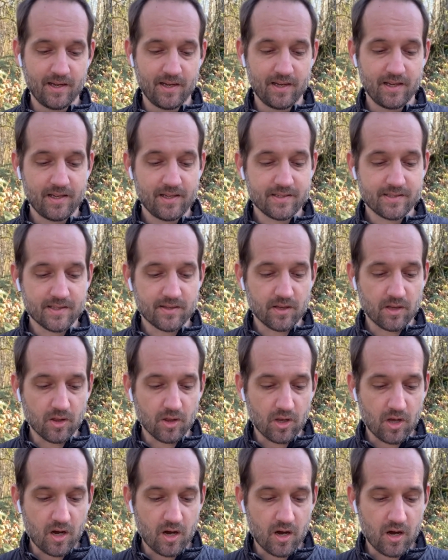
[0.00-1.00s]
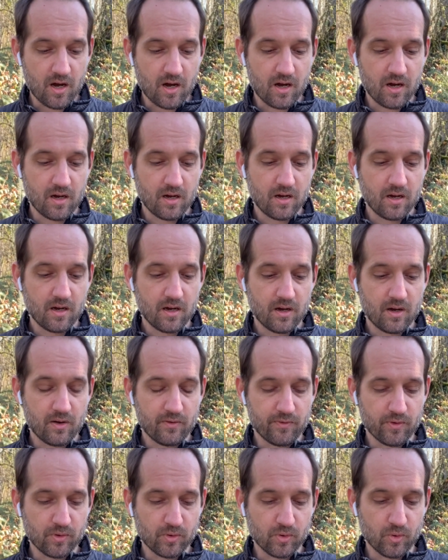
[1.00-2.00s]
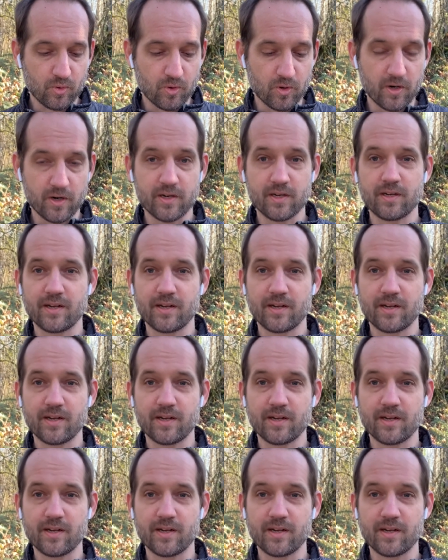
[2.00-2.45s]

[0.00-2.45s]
is in the law of the Lord.